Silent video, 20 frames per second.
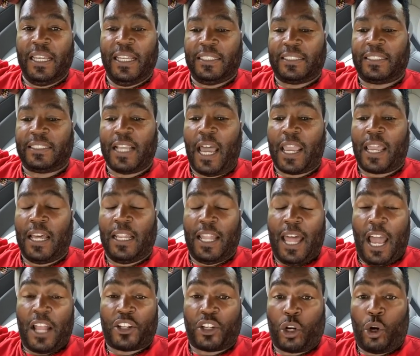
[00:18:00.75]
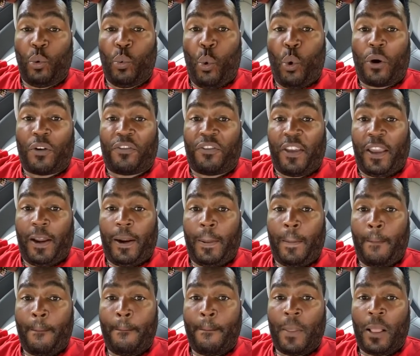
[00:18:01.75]
is psychological warfare.
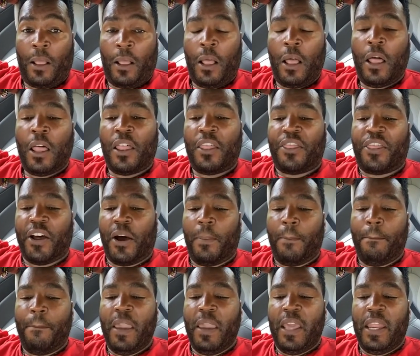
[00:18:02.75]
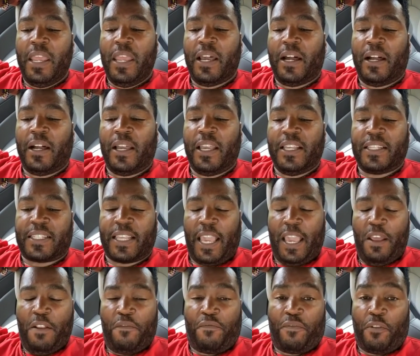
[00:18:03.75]
The media is
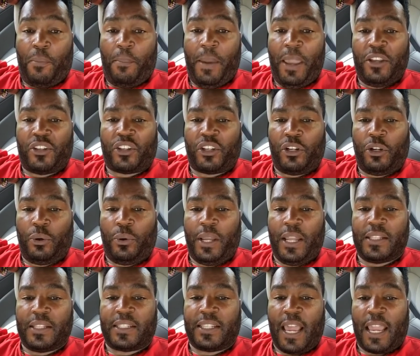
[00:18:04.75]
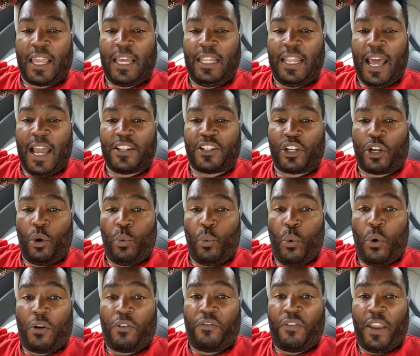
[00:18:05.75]
informational and psychological
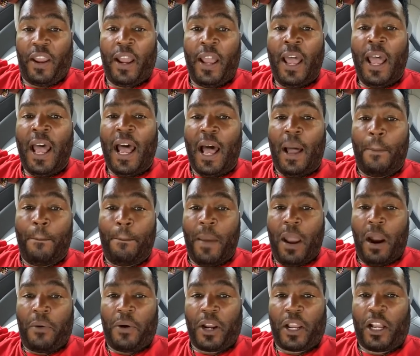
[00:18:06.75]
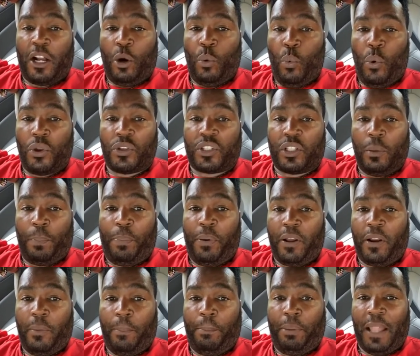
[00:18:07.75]
warfare. America wants to put
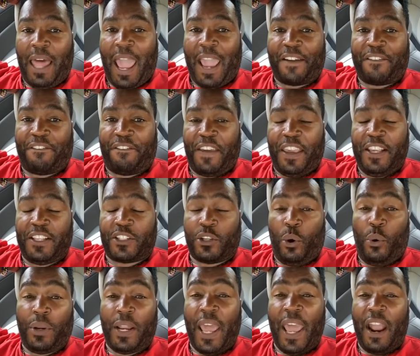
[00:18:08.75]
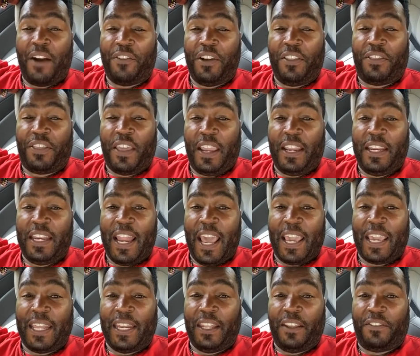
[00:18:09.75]
a black face on everything
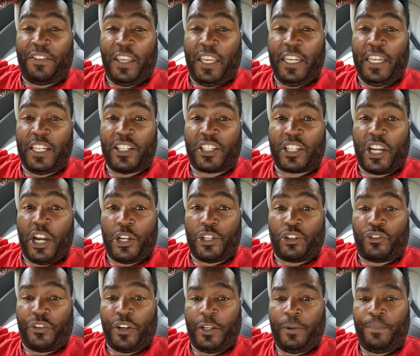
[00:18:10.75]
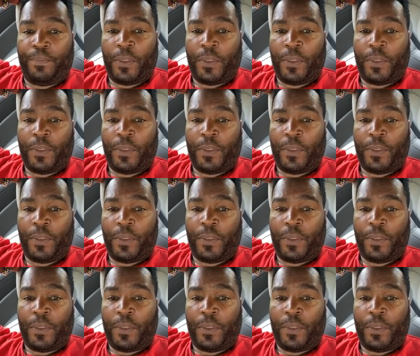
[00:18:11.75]
negative in this country.